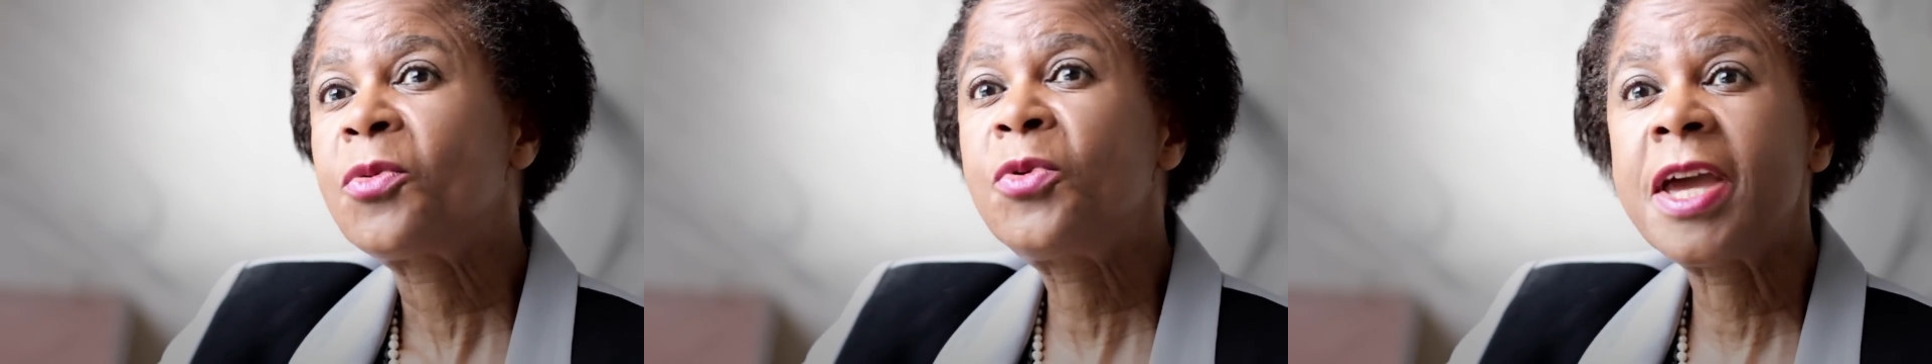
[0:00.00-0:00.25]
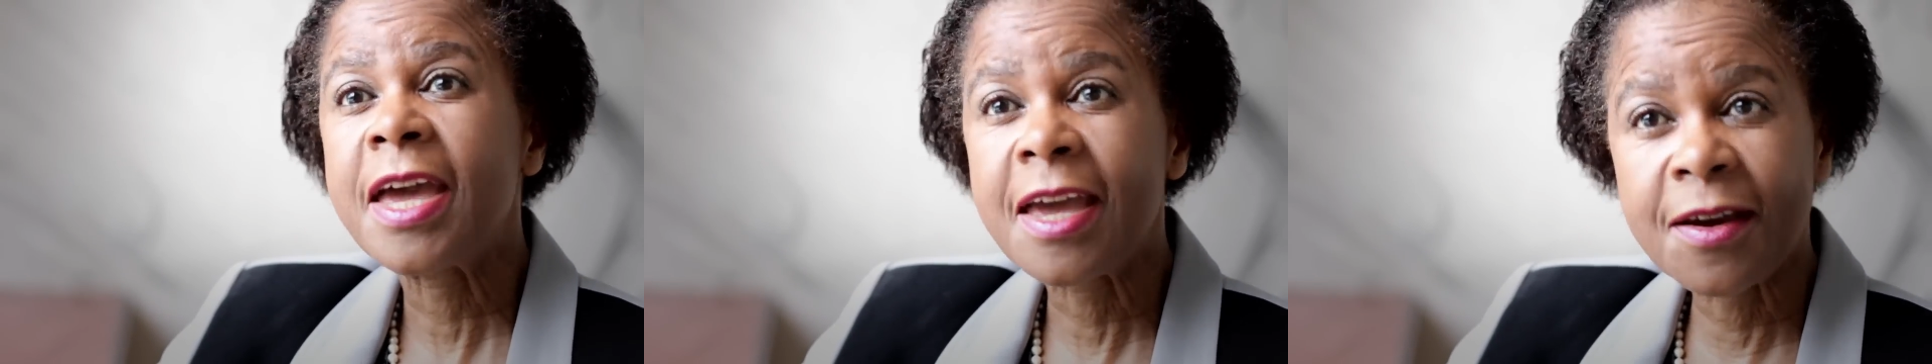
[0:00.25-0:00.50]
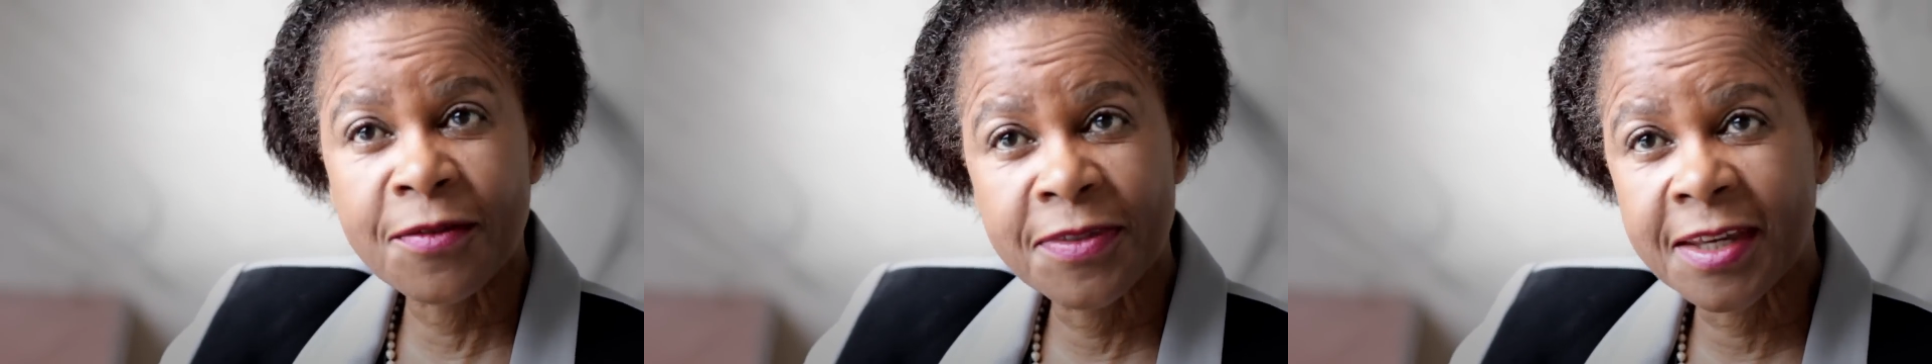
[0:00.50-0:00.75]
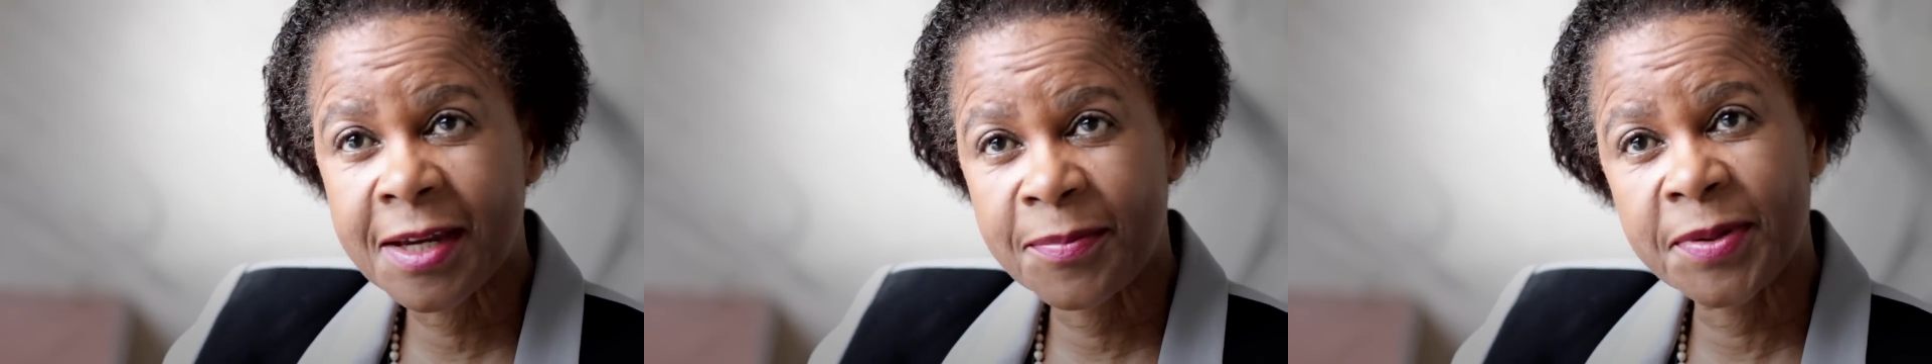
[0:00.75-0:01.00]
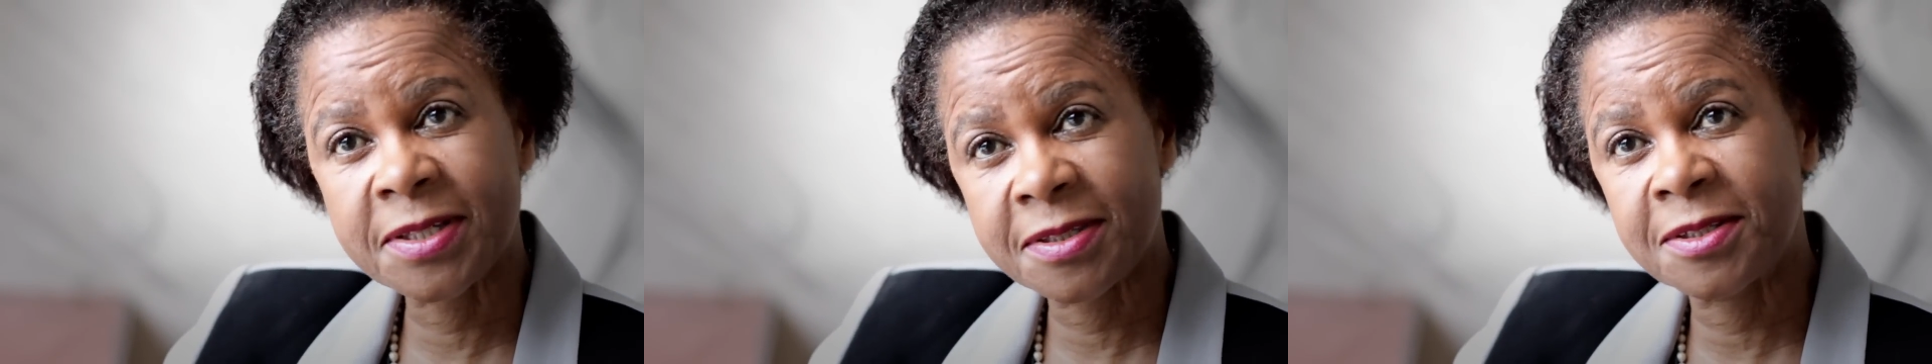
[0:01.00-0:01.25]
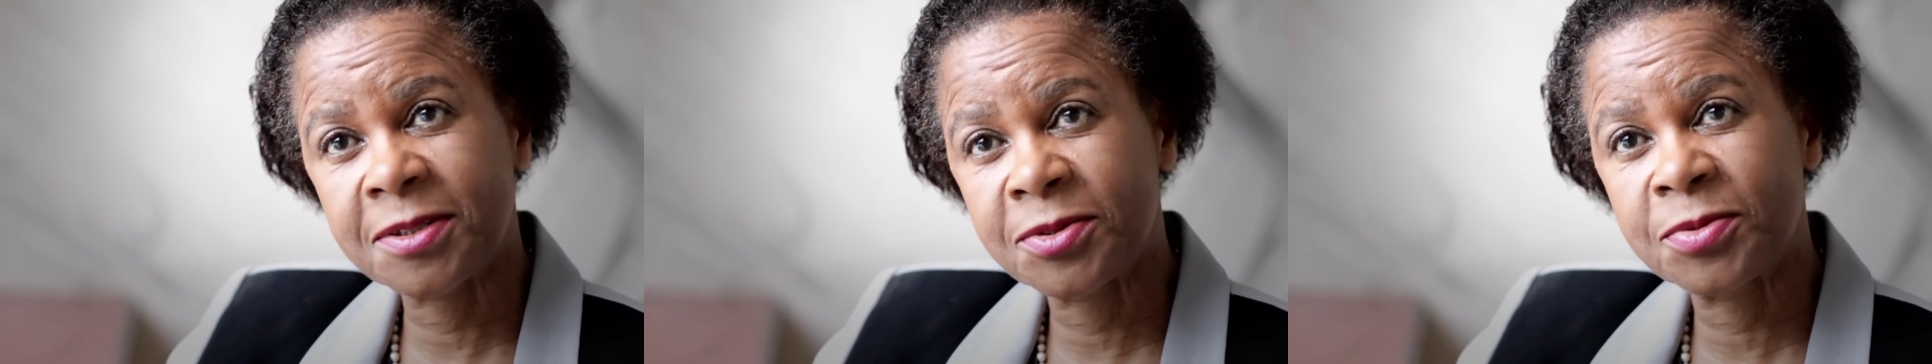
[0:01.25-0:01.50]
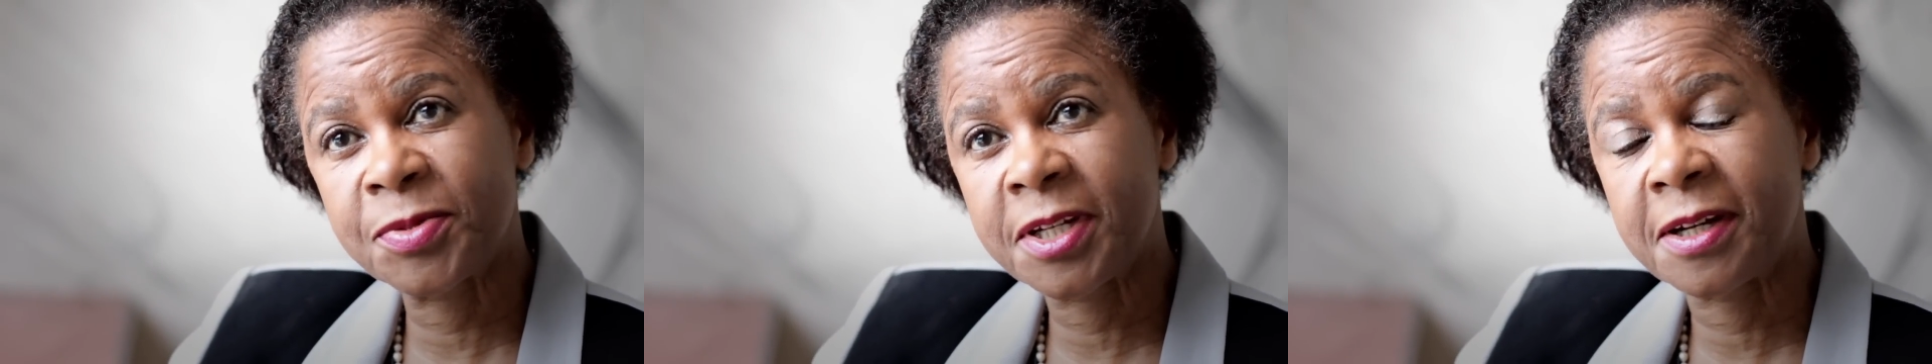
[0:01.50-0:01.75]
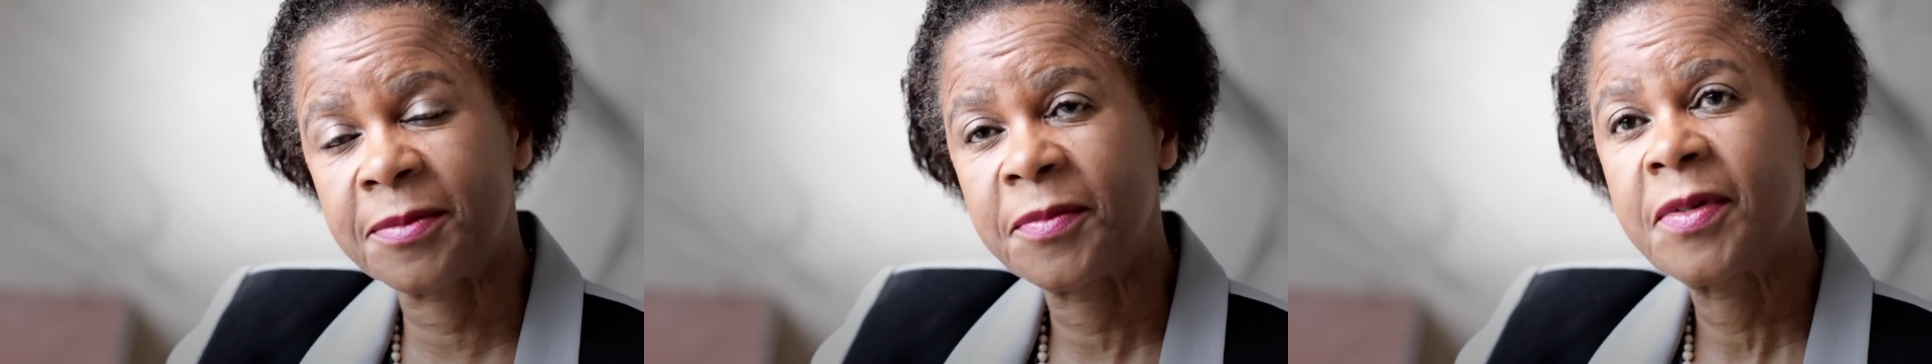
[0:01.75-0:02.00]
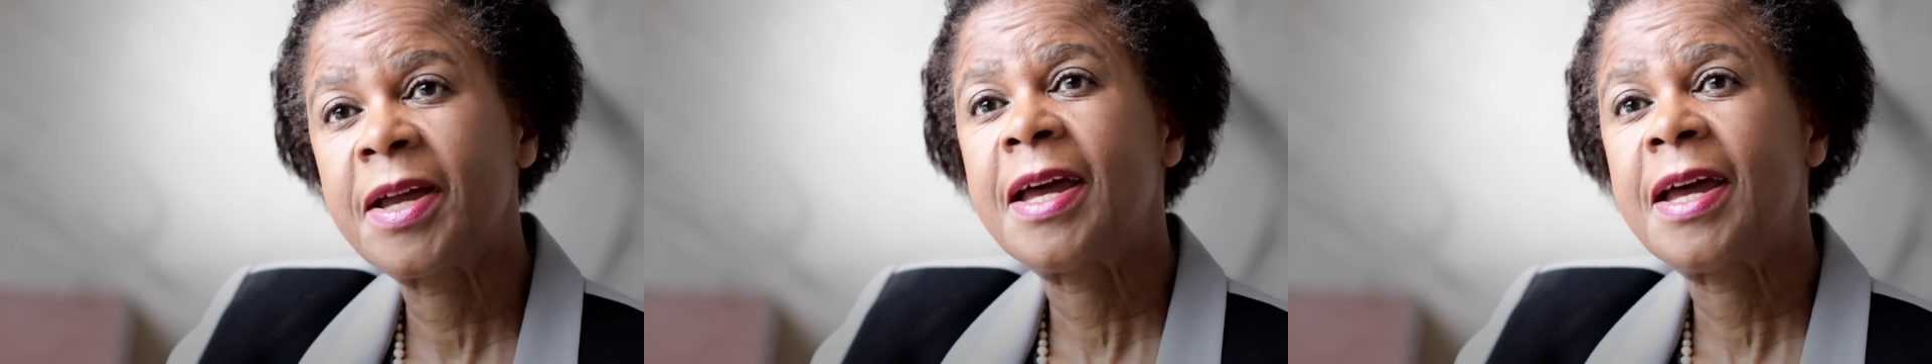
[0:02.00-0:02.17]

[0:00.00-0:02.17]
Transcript: we have the capacity to become.